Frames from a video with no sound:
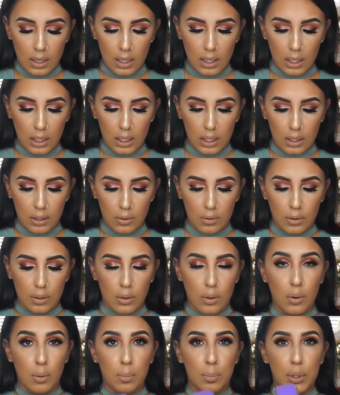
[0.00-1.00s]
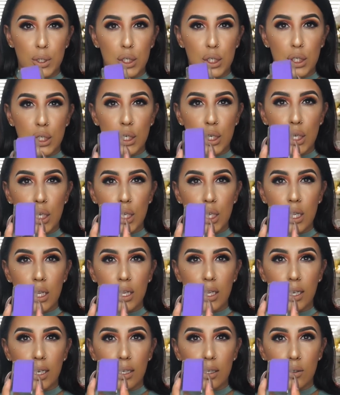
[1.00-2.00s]
in a cute little psh,
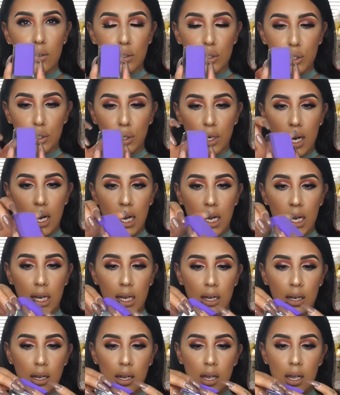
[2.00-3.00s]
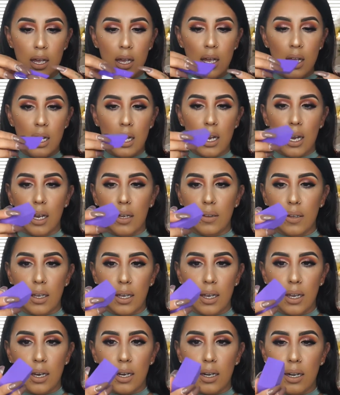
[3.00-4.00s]
like a little tray and
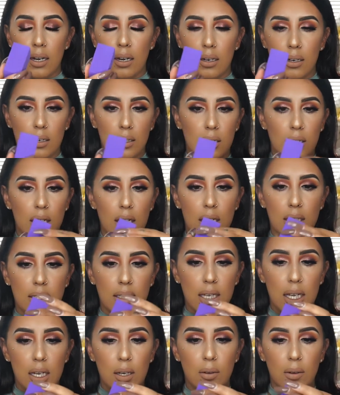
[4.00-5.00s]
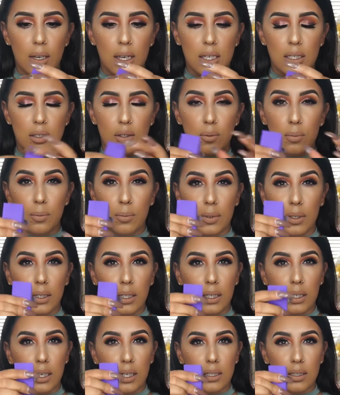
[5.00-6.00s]
then it's like it's
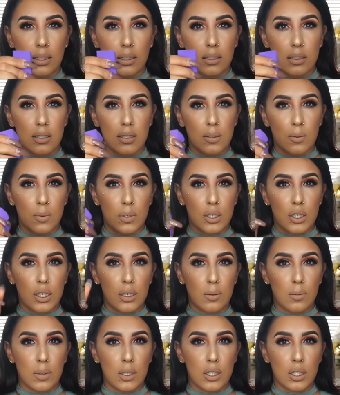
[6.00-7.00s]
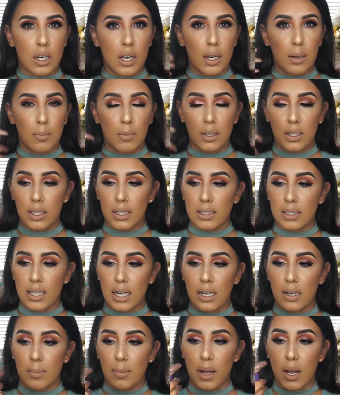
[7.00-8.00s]
really nice and squishy which I'm really
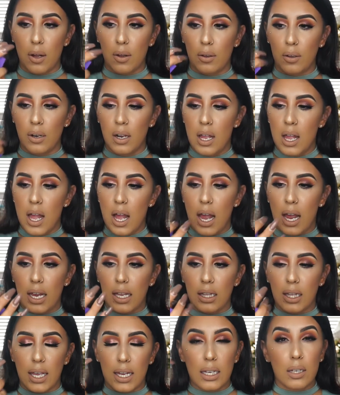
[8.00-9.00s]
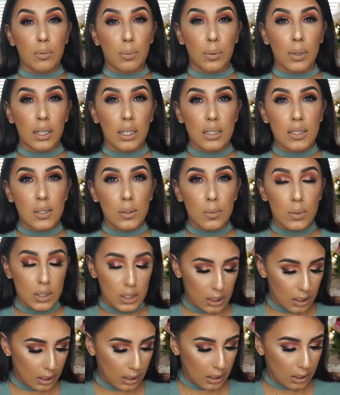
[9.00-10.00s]
excited about I like really
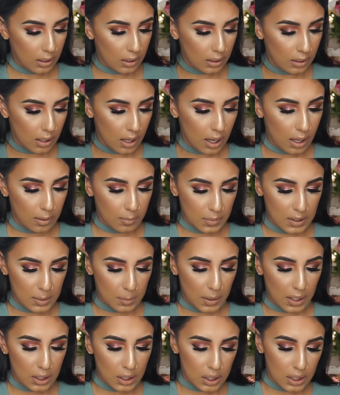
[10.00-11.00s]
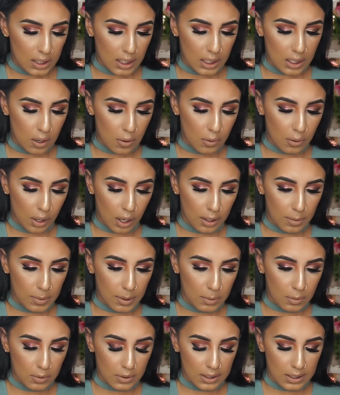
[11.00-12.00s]
squishy um, sponges I know a lot of
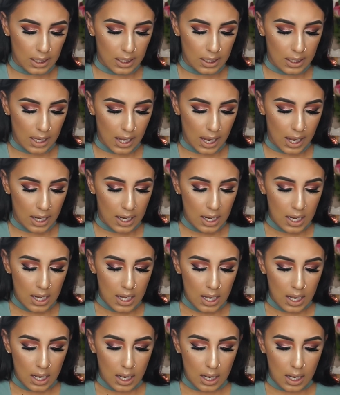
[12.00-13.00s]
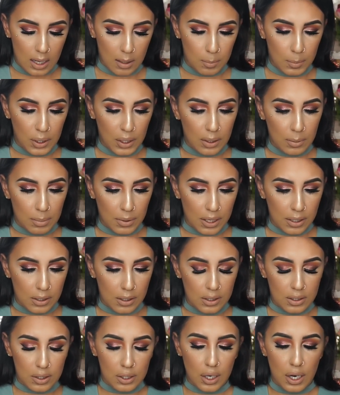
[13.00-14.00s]
people say that uh, beauty
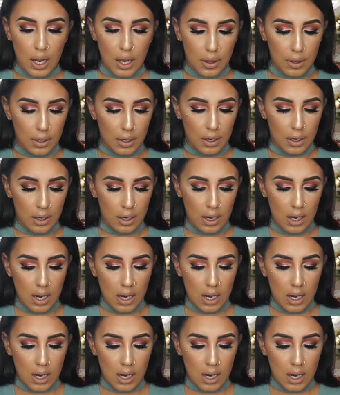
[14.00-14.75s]
blenders or other